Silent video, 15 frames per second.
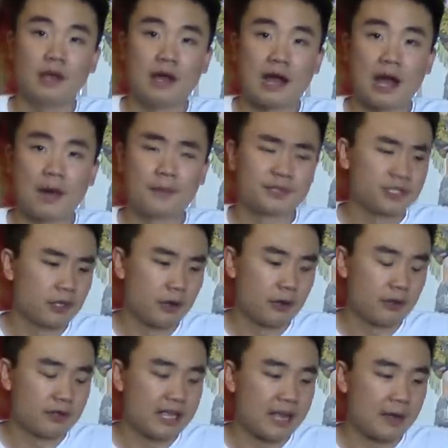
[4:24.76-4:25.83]
Um,
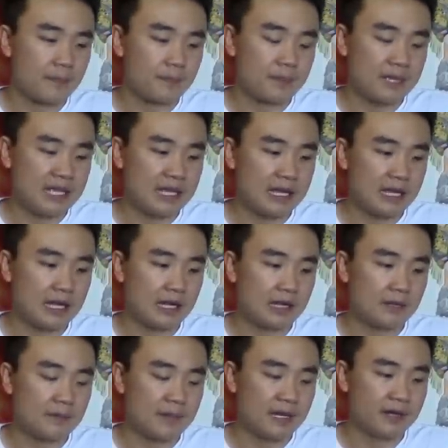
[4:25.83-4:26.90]
so yeah, be
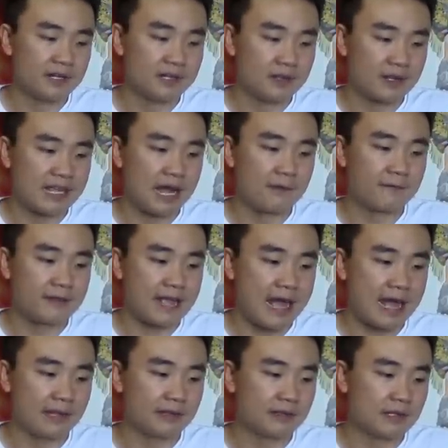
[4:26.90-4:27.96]
uh, be on the lookout for
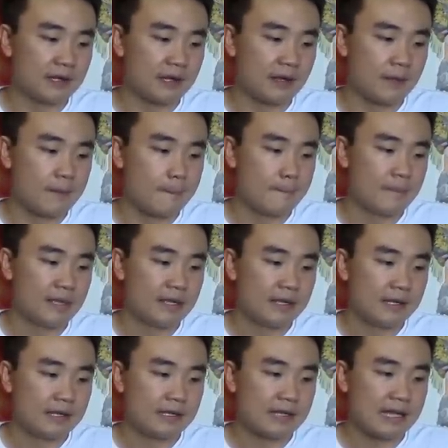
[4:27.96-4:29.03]
that. Um,
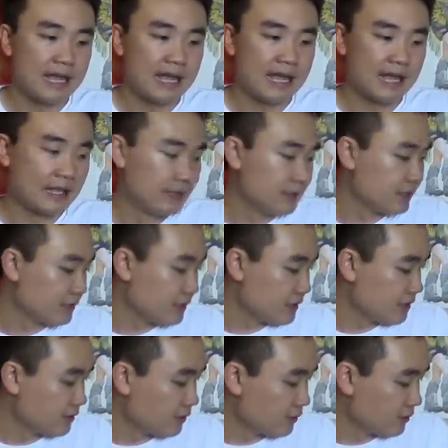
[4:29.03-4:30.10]
and
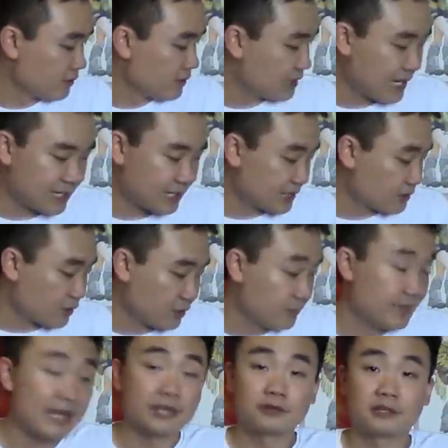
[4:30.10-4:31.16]
you know it, it's going to
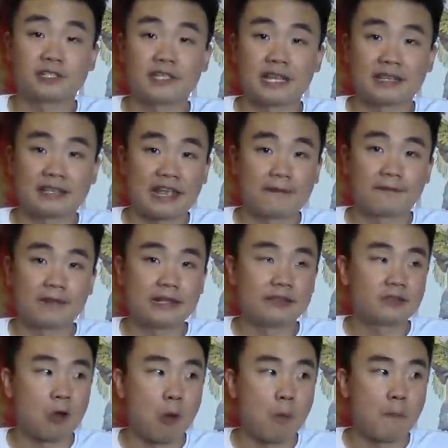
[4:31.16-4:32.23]
be interesting definitely
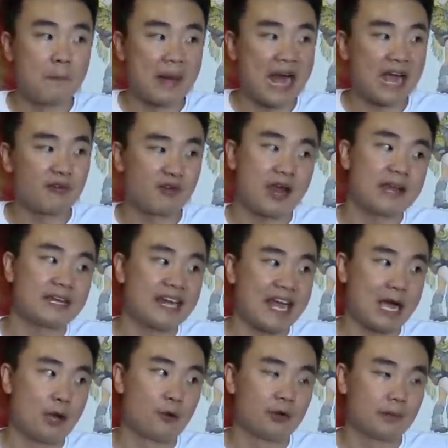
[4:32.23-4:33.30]
don't buy right
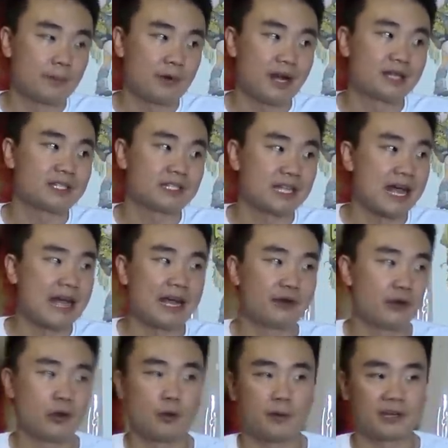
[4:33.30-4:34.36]
now when the price is high i
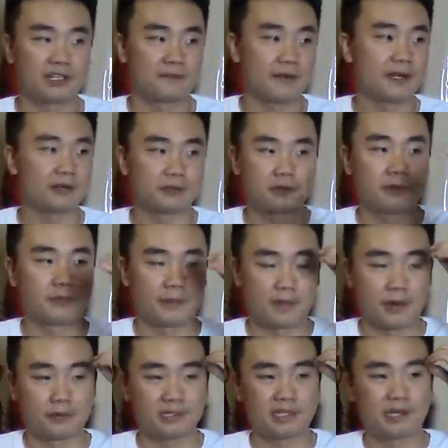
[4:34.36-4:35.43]
don't know when this video is going to be
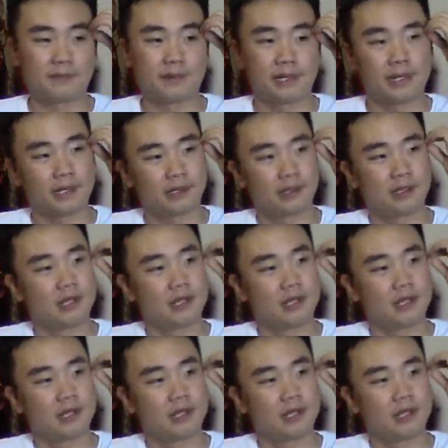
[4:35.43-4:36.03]
posted but